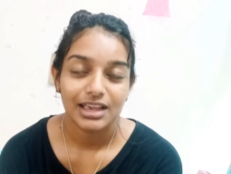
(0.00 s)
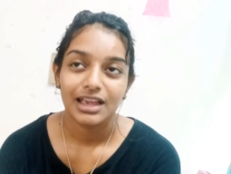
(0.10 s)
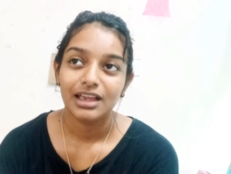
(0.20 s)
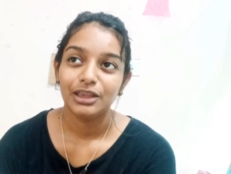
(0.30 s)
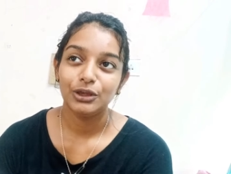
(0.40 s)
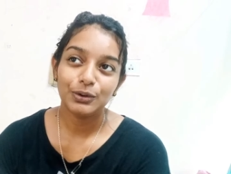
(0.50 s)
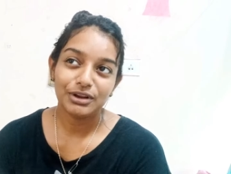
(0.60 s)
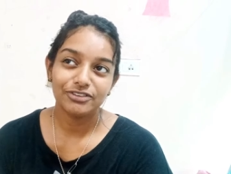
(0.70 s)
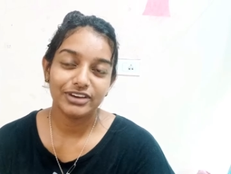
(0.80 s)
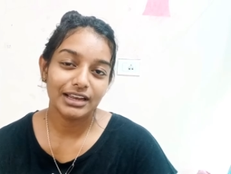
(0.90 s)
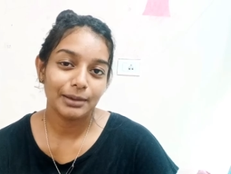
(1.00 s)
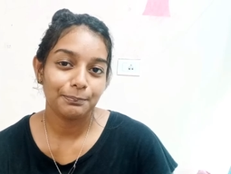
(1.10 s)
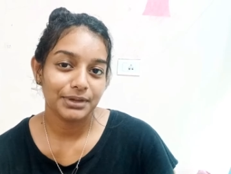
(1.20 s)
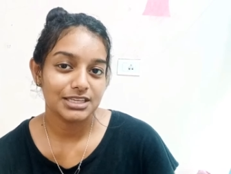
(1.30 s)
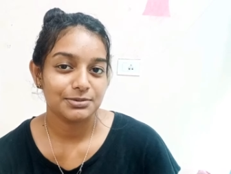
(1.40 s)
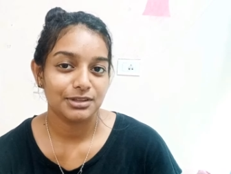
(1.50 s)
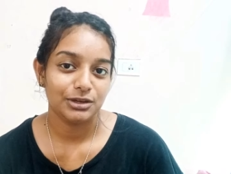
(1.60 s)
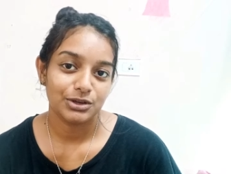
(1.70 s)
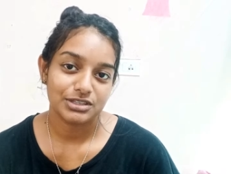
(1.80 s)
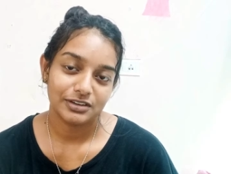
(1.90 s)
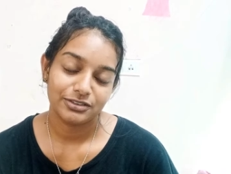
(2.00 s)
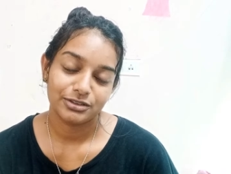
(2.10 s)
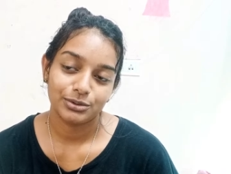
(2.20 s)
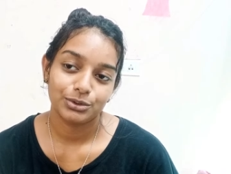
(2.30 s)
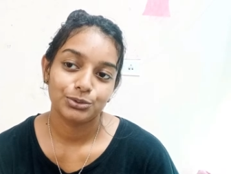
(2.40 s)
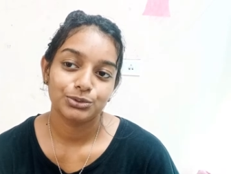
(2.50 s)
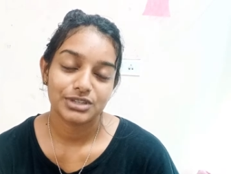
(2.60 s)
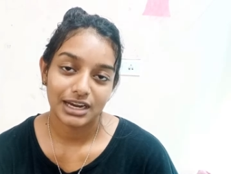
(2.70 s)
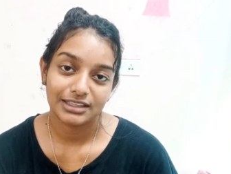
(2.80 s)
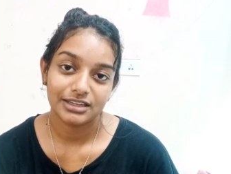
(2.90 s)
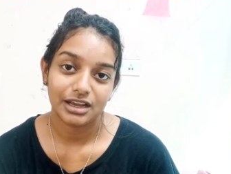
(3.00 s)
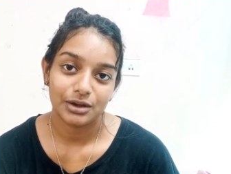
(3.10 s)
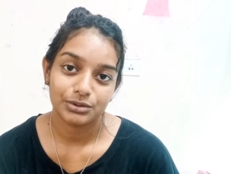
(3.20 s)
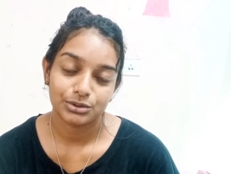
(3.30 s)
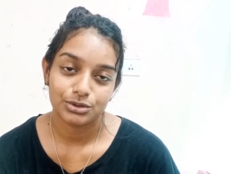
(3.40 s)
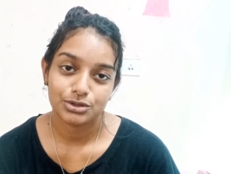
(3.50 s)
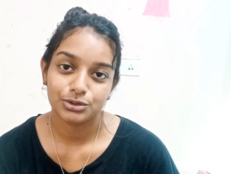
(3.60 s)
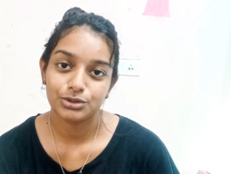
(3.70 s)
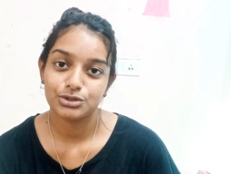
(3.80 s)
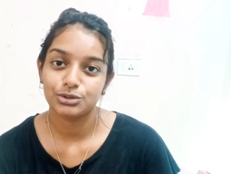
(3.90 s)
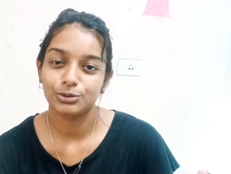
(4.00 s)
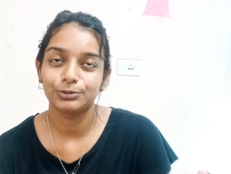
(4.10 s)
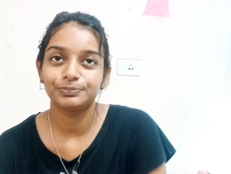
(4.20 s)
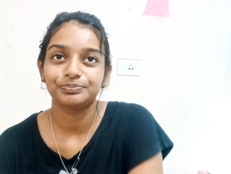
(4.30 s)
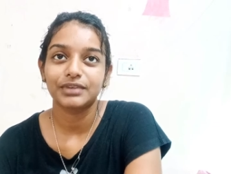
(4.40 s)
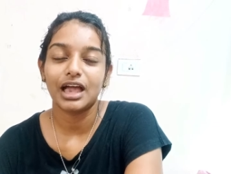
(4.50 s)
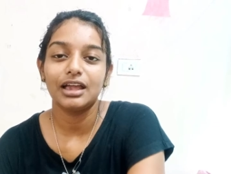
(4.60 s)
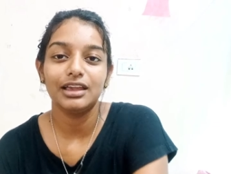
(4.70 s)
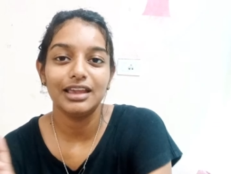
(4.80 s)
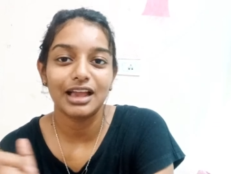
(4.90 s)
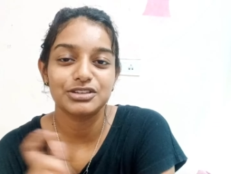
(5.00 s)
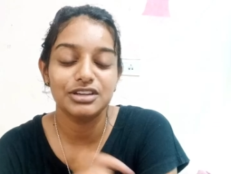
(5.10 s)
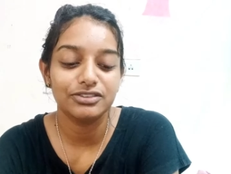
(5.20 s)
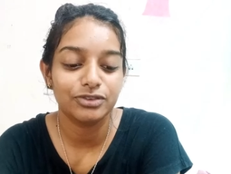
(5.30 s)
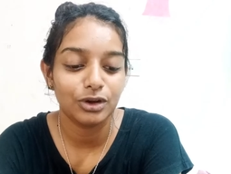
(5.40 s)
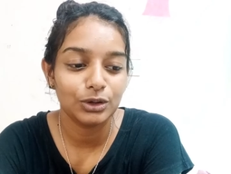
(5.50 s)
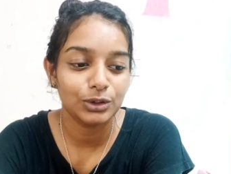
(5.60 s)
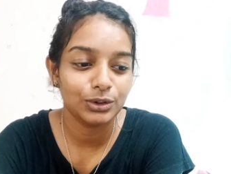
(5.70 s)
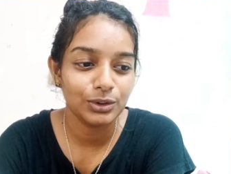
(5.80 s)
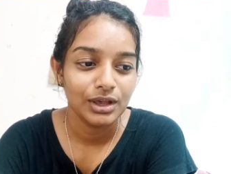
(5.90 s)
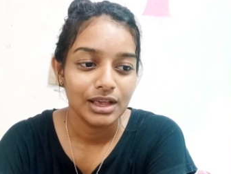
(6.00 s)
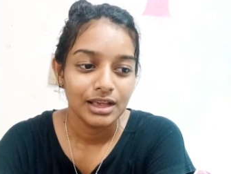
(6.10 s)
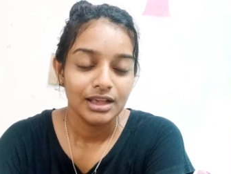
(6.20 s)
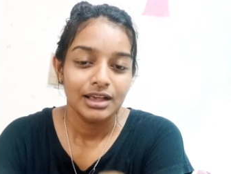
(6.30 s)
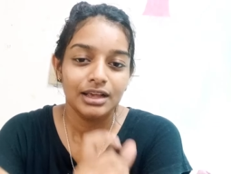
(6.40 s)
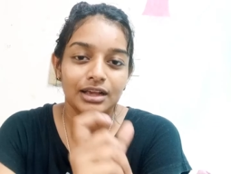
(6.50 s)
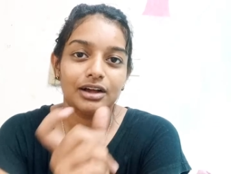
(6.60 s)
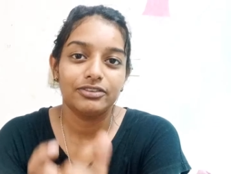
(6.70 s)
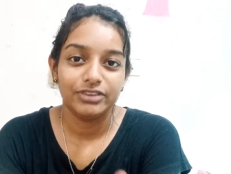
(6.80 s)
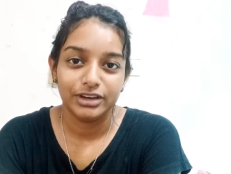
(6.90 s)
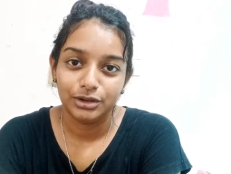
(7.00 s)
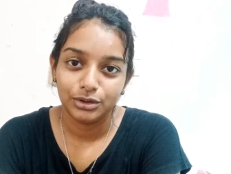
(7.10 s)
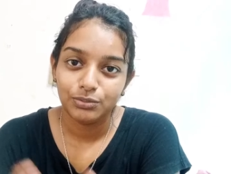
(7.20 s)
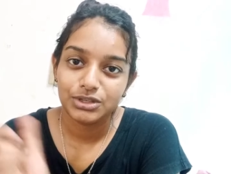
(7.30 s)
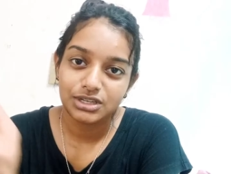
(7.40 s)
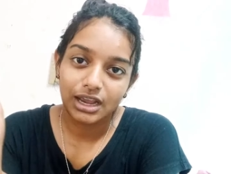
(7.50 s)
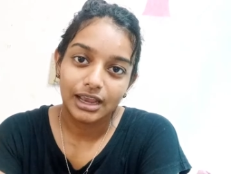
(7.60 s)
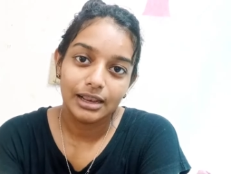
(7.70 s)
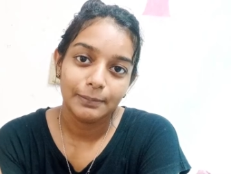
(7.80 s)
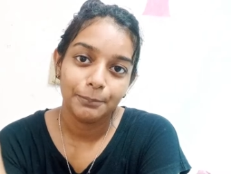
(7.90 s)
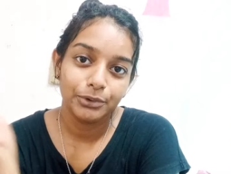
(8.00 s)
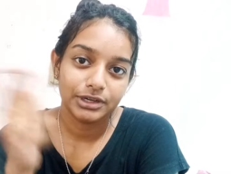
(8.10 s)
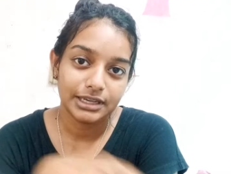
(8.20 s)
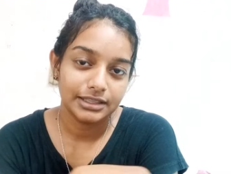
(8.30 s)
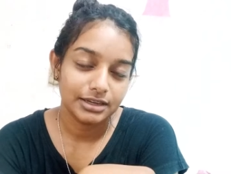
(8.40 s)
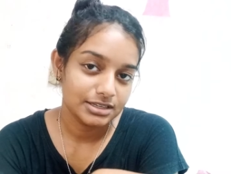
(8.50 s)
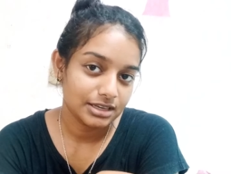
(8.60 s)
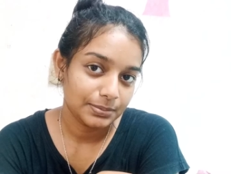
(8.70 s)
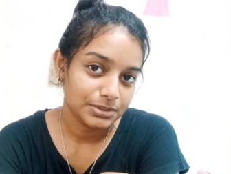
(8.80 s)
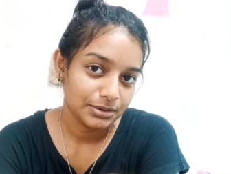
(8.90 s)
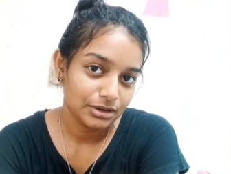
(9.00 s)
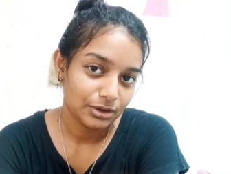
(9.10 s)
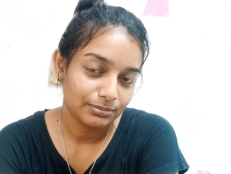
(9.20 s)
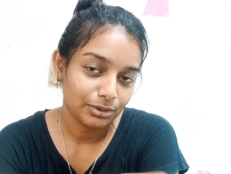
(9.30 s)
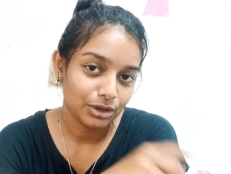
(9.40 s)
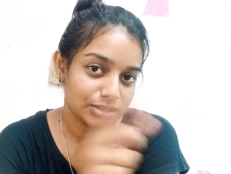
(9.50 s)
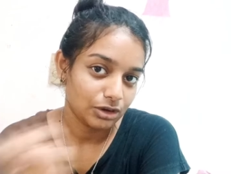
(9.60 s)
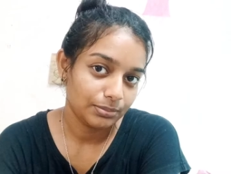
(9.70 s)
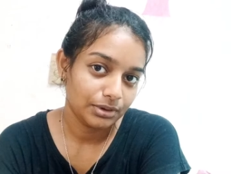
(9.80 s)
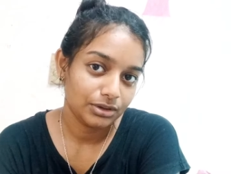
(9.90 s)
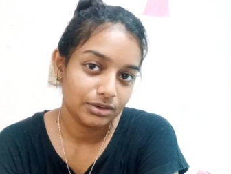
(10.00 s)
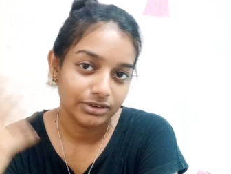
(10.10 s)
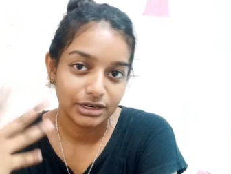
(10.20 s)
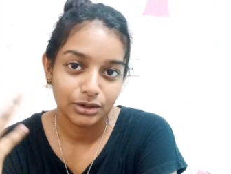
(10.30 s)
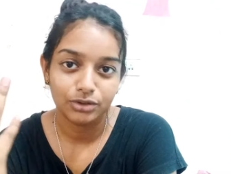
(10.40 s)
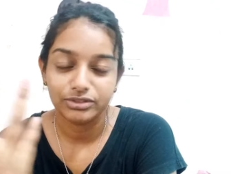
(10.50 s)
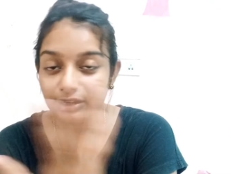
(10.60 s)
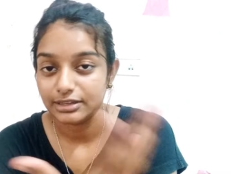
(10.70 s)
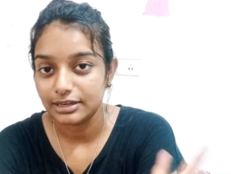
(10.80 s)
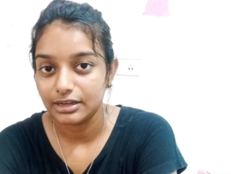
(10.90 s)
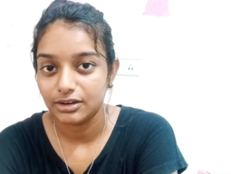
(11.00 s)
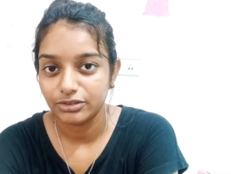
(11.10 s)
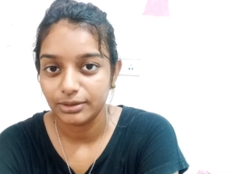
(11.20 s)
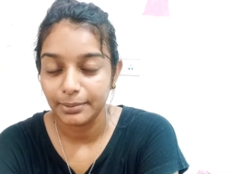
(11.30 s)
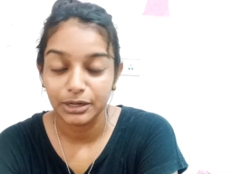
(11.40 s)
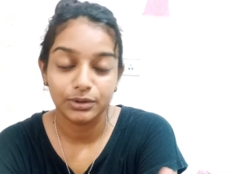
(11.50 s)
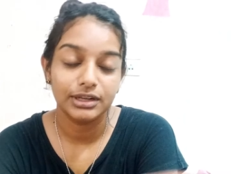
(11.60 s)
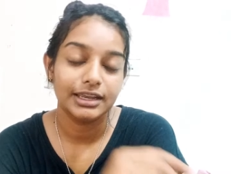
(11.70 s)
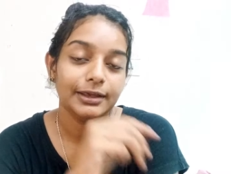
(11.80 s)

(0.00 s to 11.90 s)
You will feel a peace within yourself. So do try that out also. So I actually follow a video, which I'll put it in the description box down below, the video of that particular link.